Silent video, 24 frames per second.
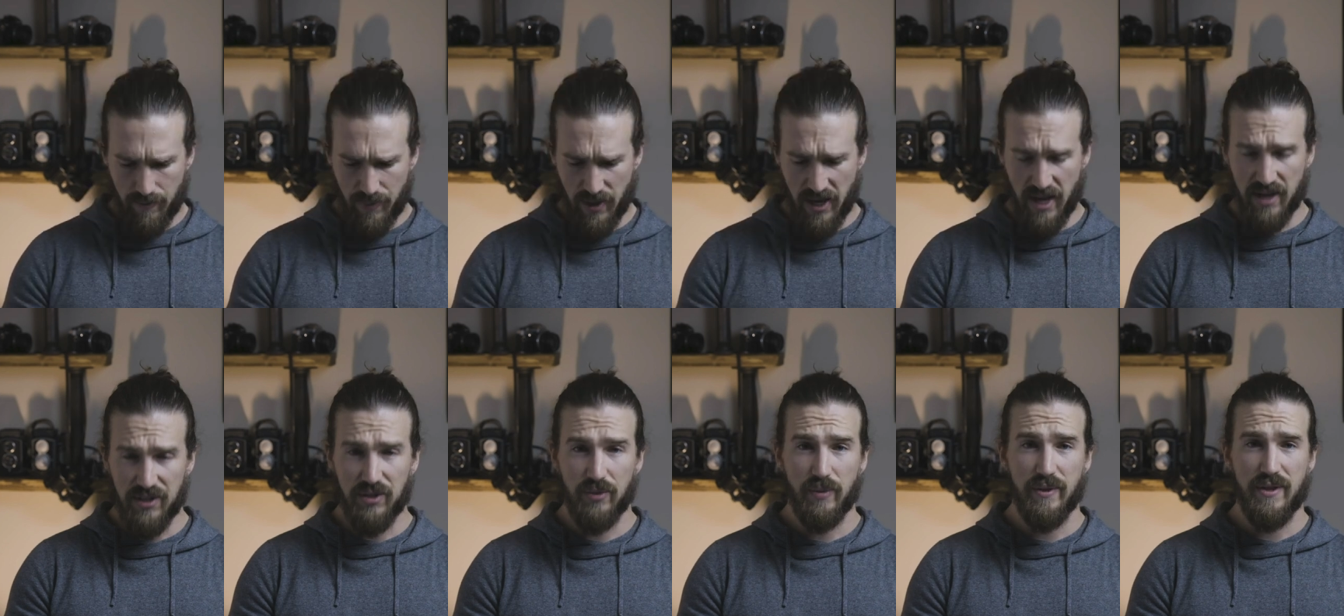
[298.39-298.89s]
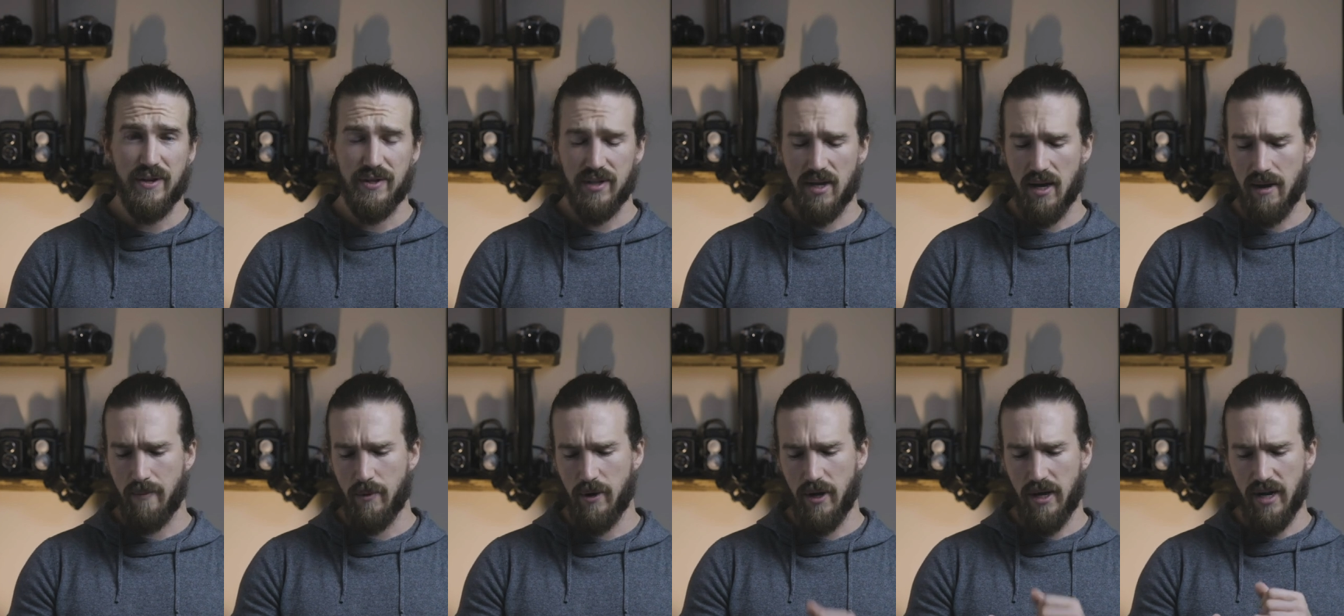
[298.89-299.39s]
But yeah, so with this
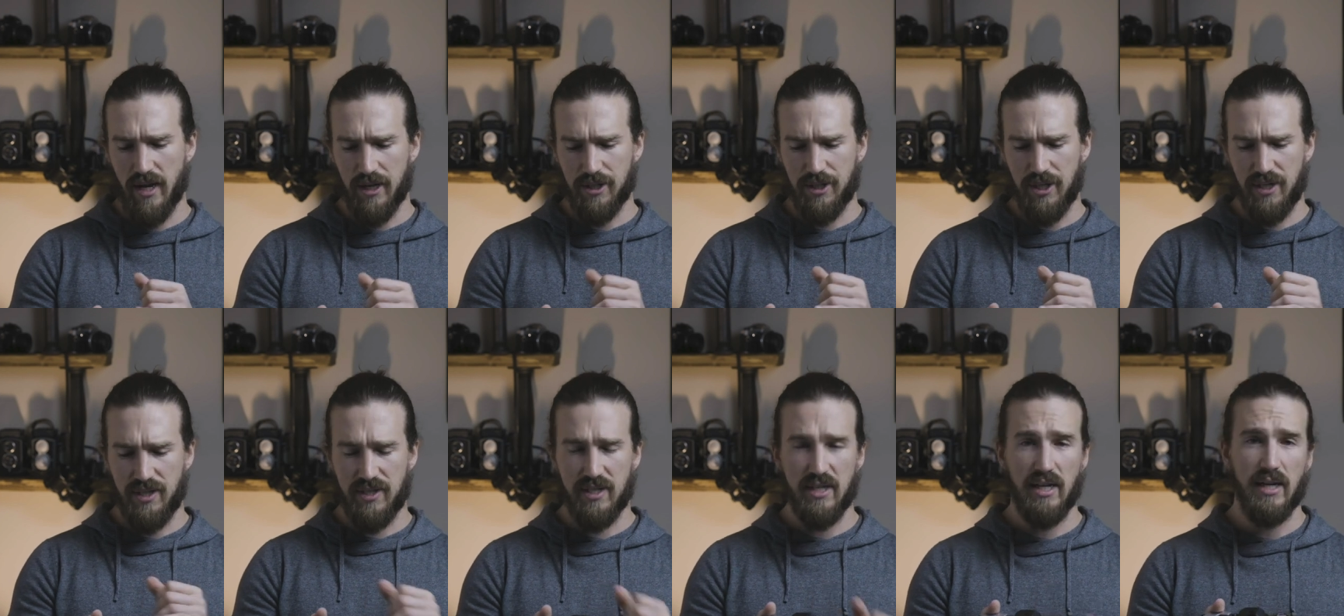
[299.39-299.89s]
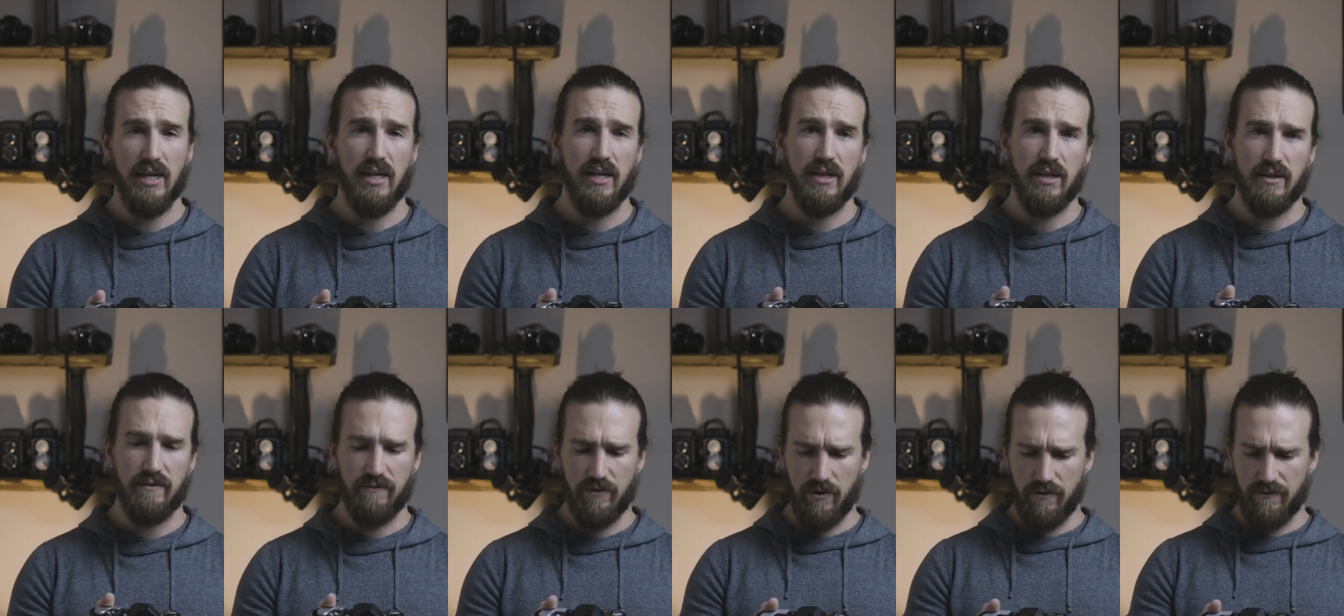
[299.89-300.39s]
camera, you can actually see it
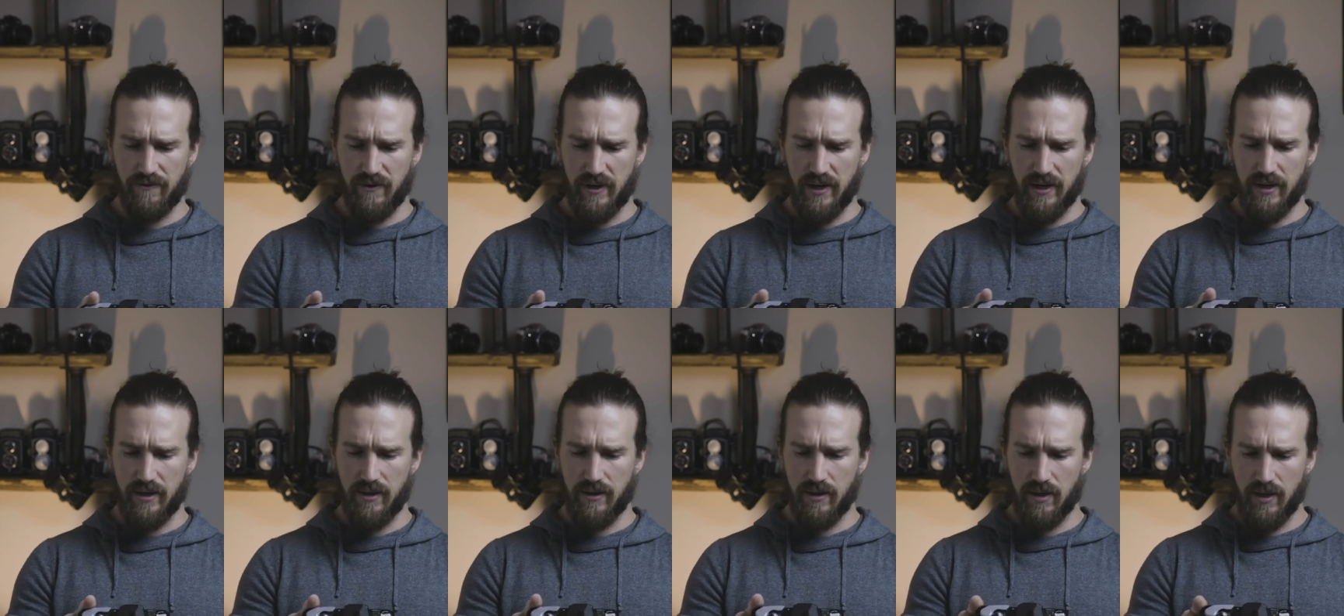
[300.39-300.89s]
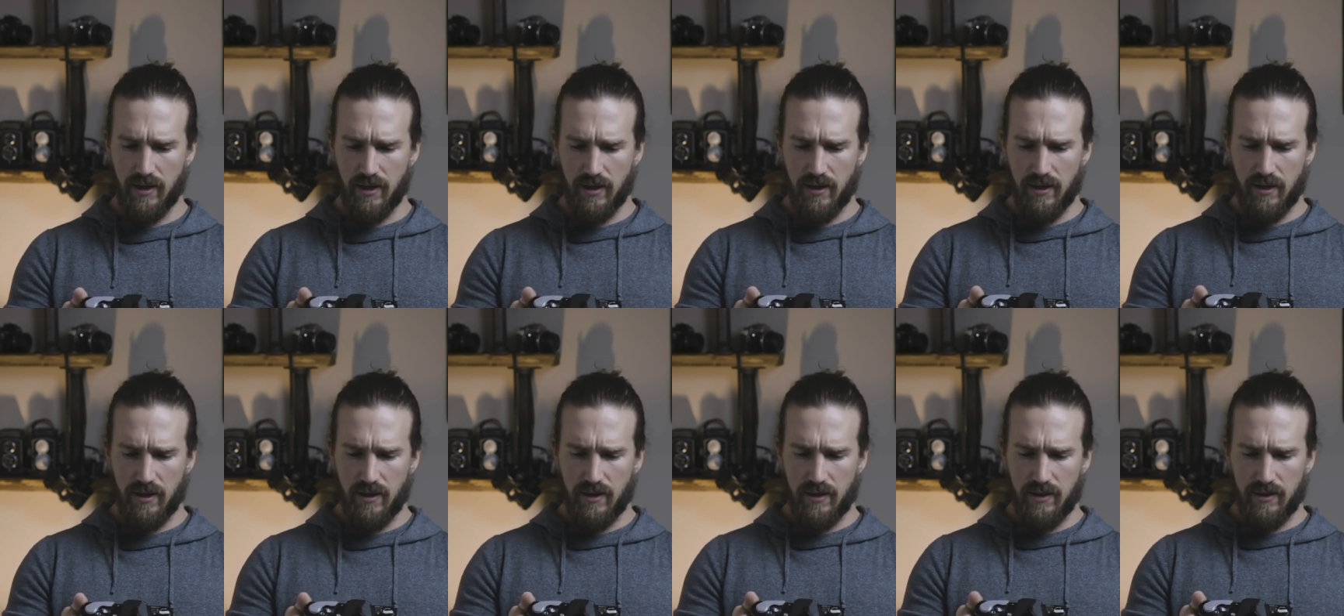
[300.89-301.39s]
in the viewfinder,
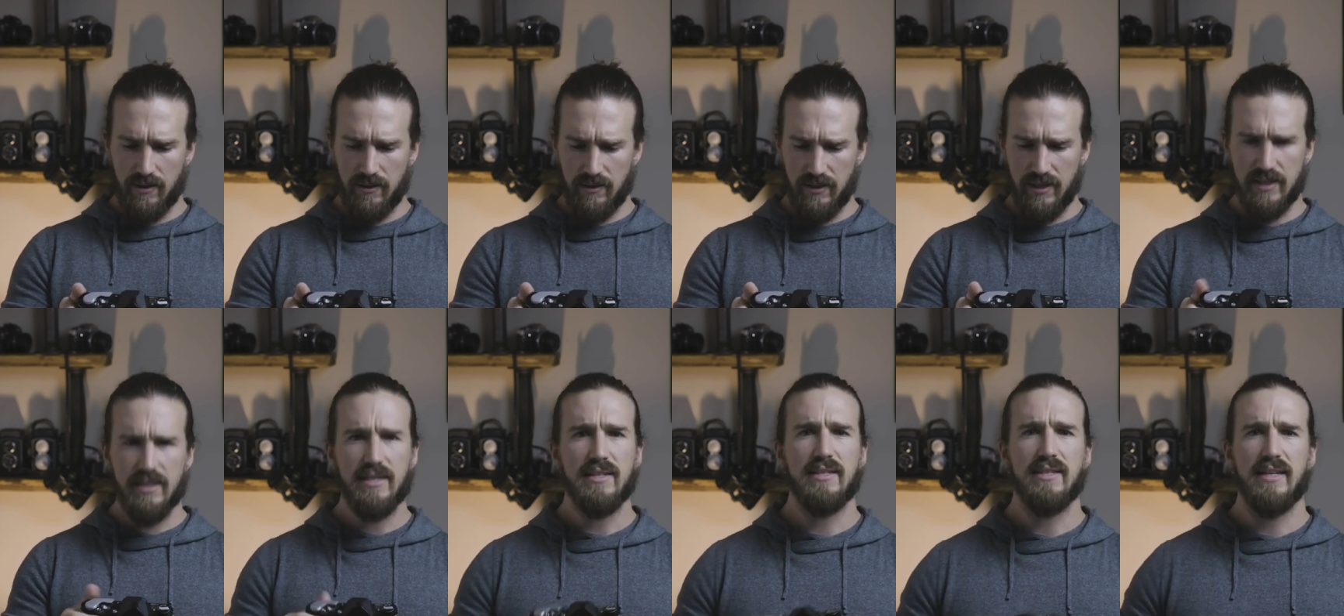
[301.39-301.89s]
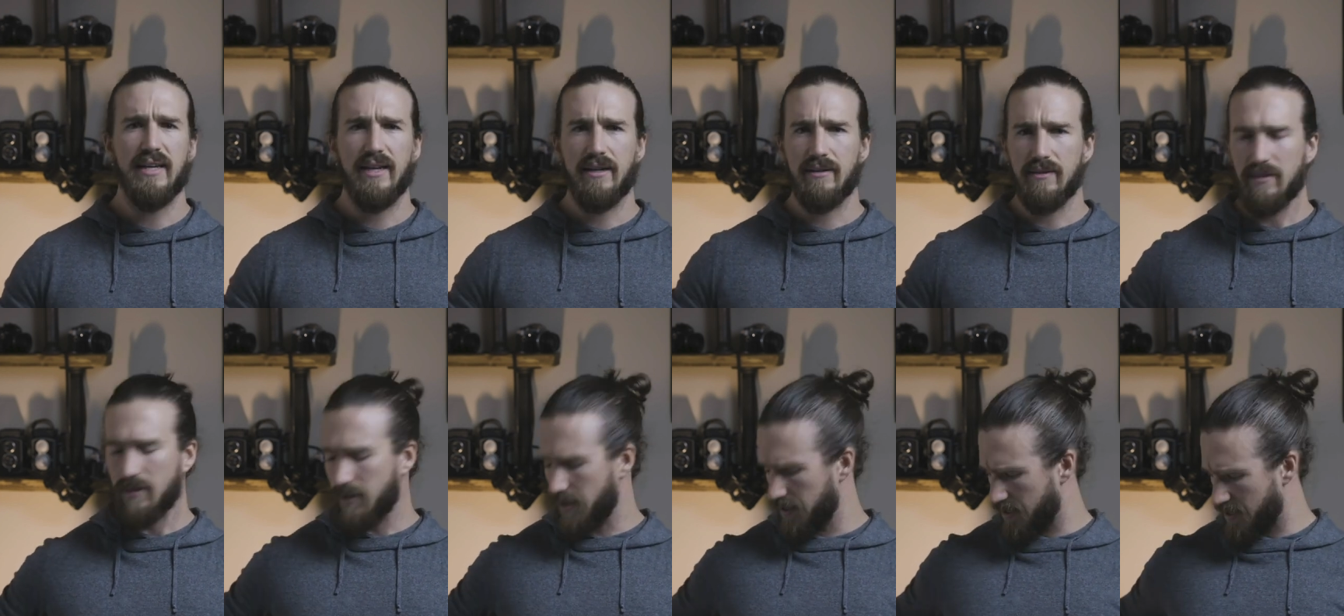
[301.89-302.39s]
Let's take
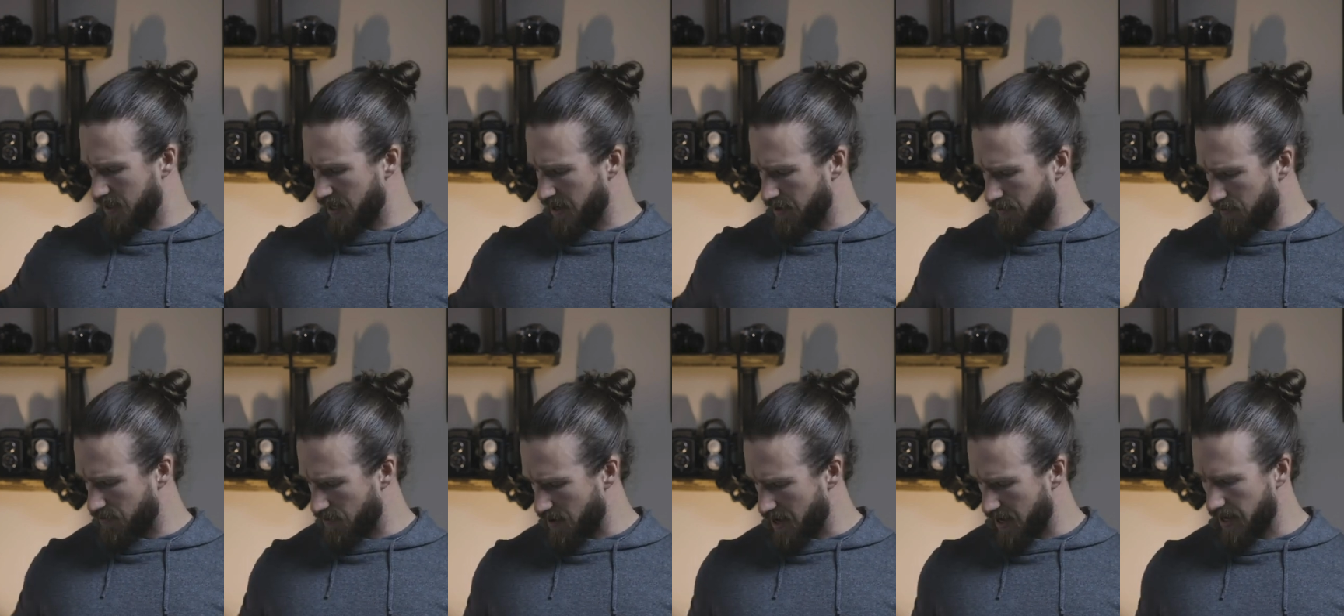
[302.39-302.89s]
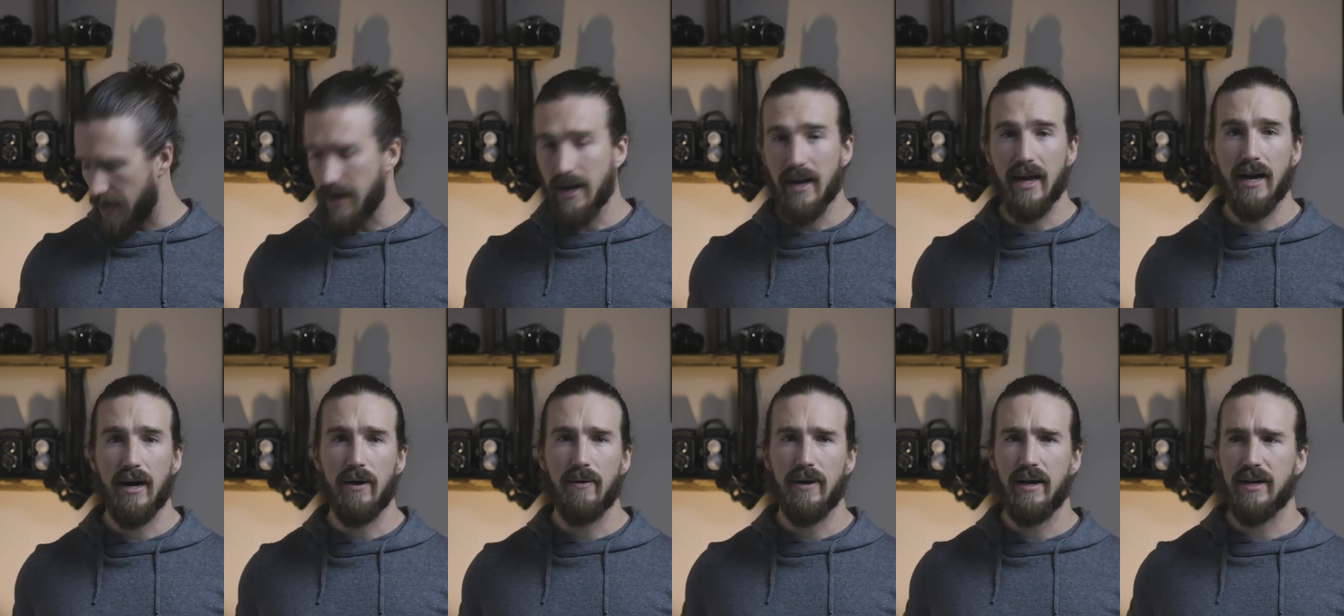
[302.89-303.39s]
a look at that right
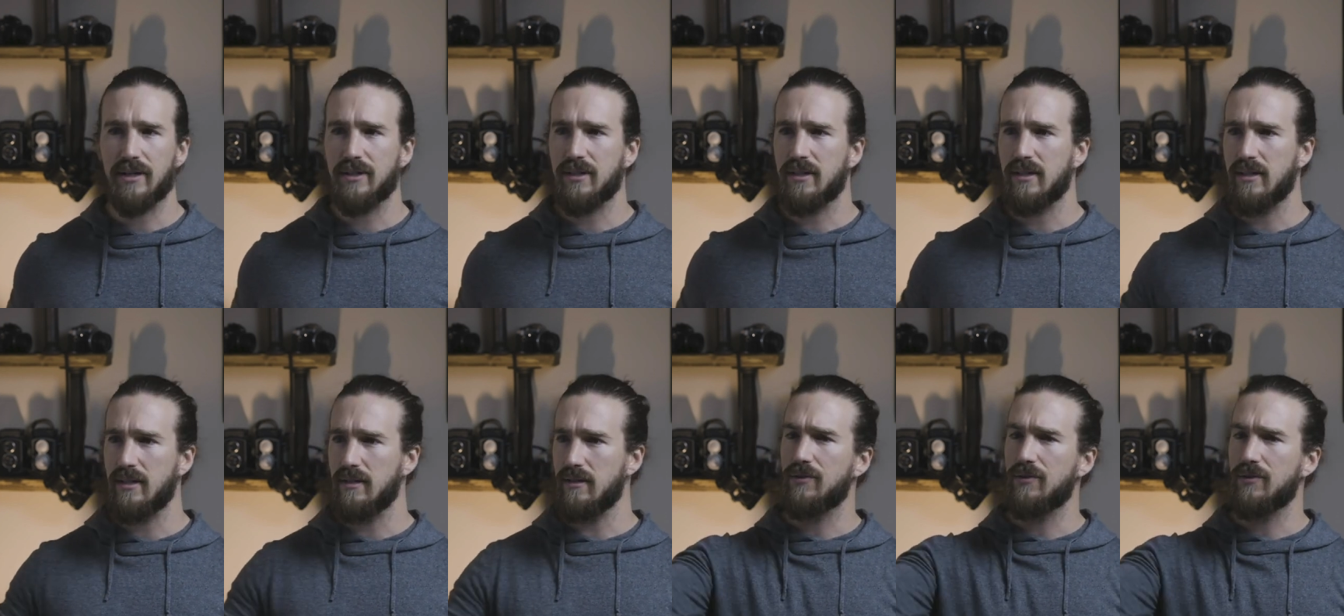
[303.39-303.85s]
now, actually.